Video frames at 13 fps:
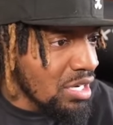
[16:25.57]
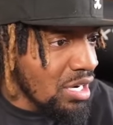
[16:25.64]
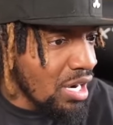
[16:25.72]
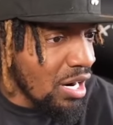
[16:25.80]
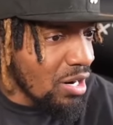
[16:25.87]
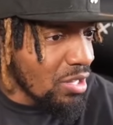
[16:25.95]

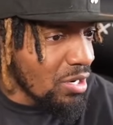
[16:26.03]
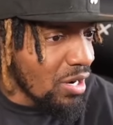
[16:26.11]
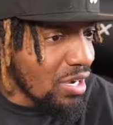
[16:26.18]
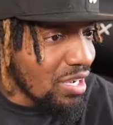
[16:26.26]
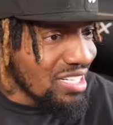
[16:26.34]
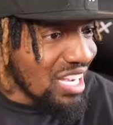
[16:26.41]
Hold
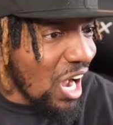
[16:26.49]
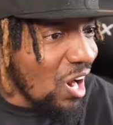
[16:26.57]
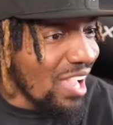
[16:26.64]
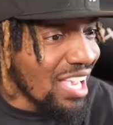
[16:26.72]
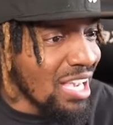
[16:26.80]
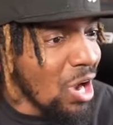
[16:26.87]
up. Oh
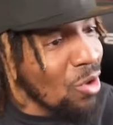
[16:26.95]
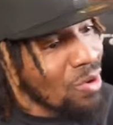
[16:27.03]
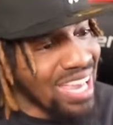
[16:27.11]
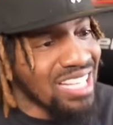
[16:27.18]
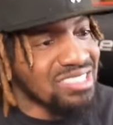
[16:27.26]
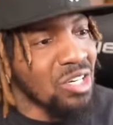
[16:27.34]
yeah,
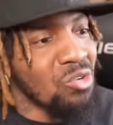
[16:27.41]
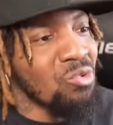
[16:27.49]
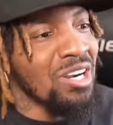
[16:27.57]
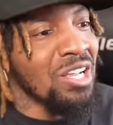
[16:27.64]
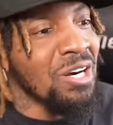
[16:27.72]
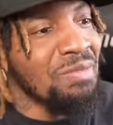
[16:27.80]
okay. So
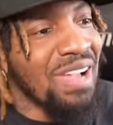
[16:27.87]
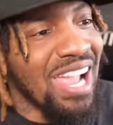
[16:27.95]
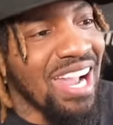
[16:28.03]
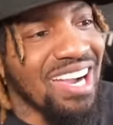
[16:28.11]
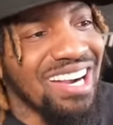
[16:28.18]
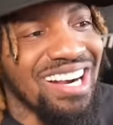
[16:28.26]
one of them
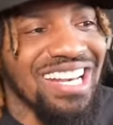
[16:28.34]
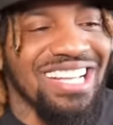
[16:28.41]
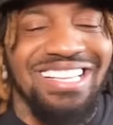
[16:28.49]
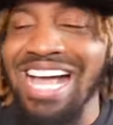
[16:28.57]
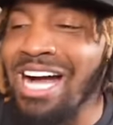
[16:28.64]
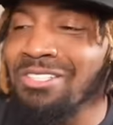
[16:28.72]
had a
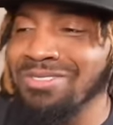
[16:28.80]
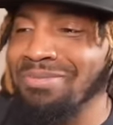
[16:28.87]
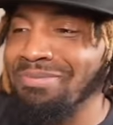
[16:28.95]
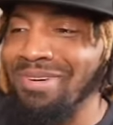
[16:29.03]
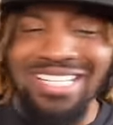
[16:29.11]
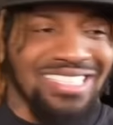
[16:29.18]
hundred
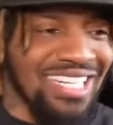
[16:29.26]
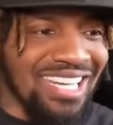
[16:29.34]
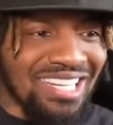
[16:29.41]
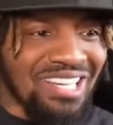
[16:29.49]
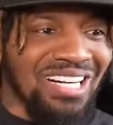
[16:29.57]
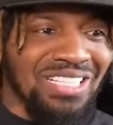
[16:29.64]
thousand budget,
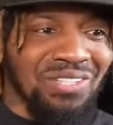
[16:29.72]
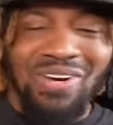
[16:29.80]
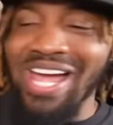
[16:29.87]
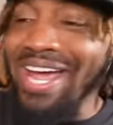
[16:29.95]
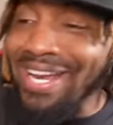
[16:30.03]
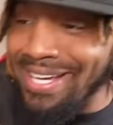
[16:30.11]
and the other one
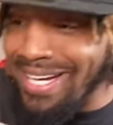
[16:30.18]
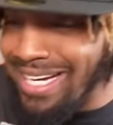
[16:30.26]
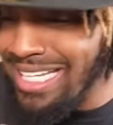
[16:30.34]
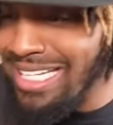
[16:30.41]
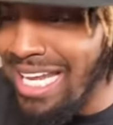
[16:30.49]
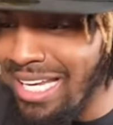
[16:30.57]
had a
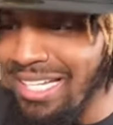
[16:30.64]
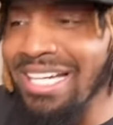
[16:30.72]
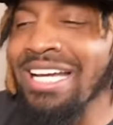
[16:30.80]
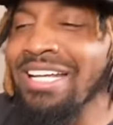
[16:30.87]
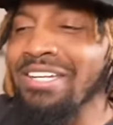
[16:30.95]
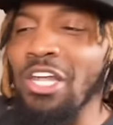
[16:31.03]
hundred dollars.
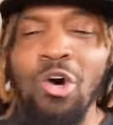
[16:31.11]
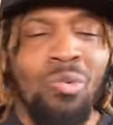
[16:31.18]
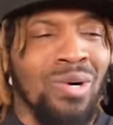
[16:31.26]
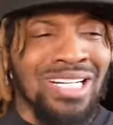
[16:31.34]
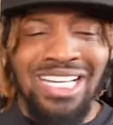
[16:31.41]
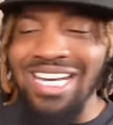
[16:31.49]
No
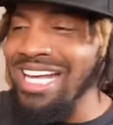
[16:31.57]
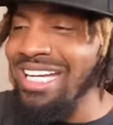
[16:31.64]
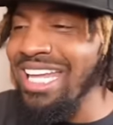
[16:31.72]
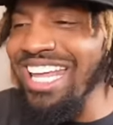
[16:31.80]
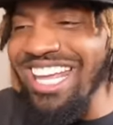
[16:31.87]
wonder they.